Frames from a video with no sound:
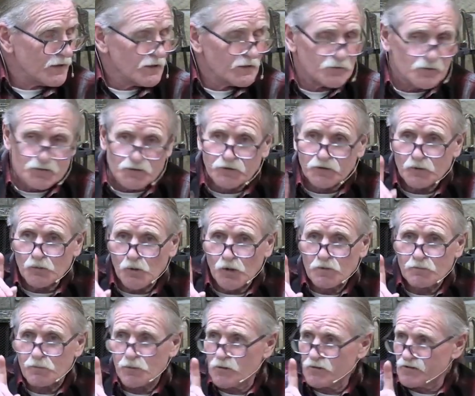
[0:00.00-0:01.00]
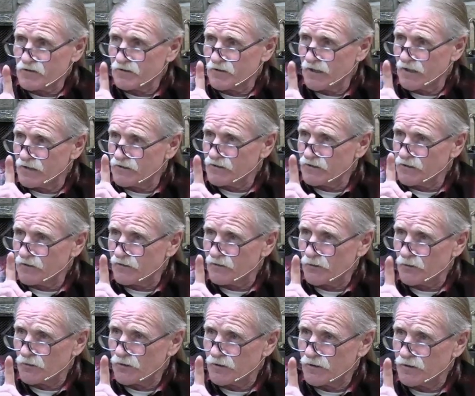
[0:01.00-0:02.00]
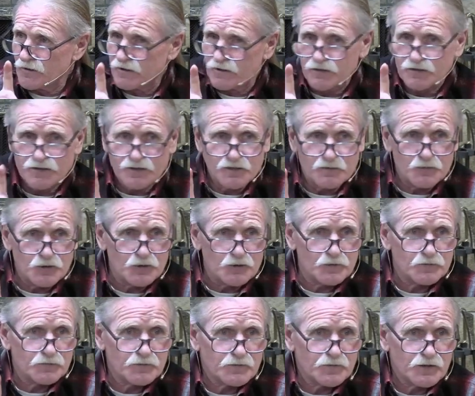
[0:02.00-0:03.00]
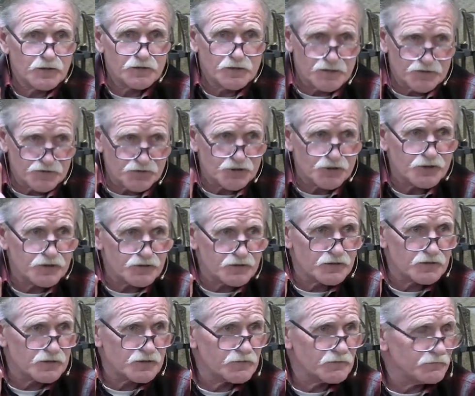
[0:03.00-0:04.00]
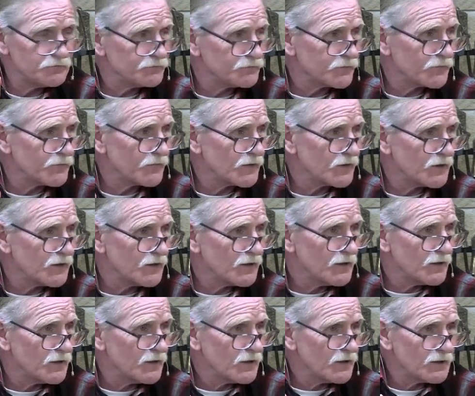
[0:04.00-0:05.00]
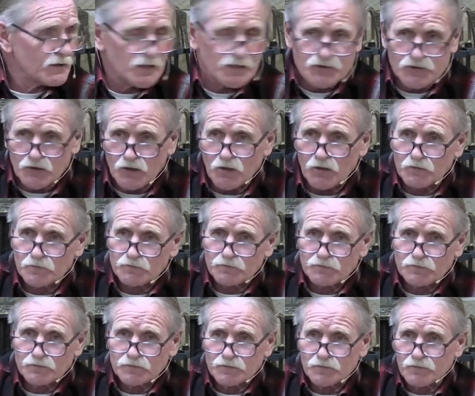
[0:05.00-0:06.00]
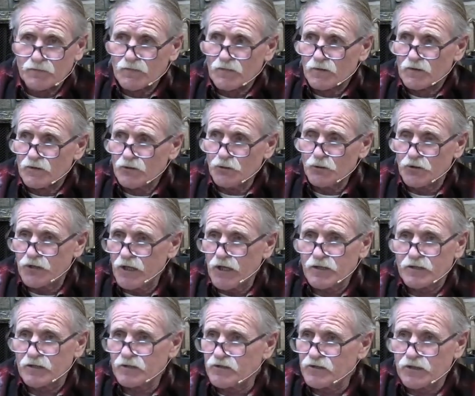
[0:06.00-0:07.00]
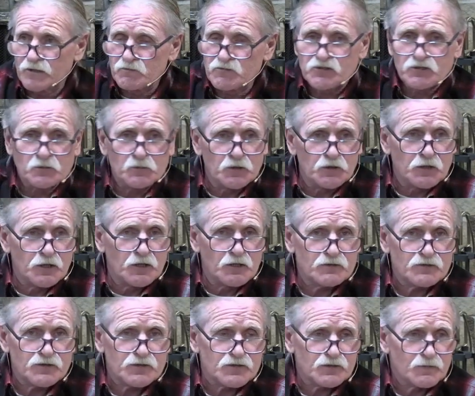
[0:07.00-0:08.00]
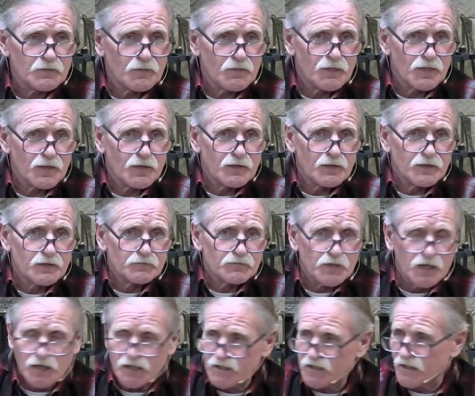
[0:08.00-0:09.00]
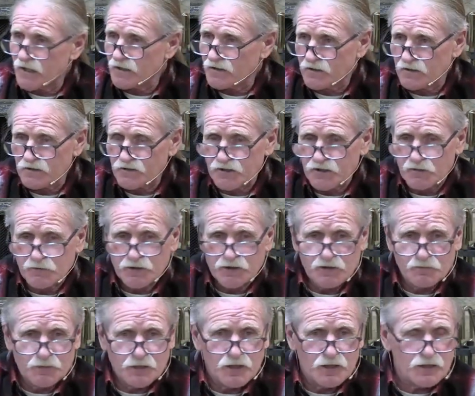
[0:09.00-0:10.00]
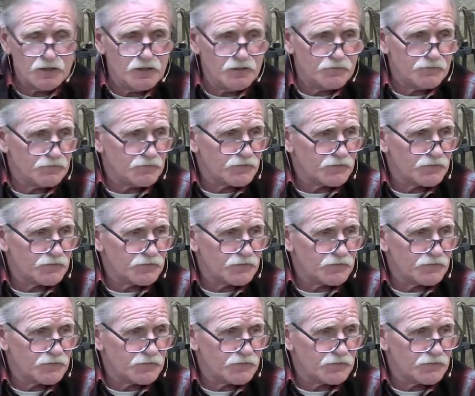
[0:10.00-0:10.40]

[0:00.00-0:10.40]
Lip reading: There's only one person that has the authority to condemn you, and that's Jesus. That's all. You can't condemn someone else. I can't condemn anybody.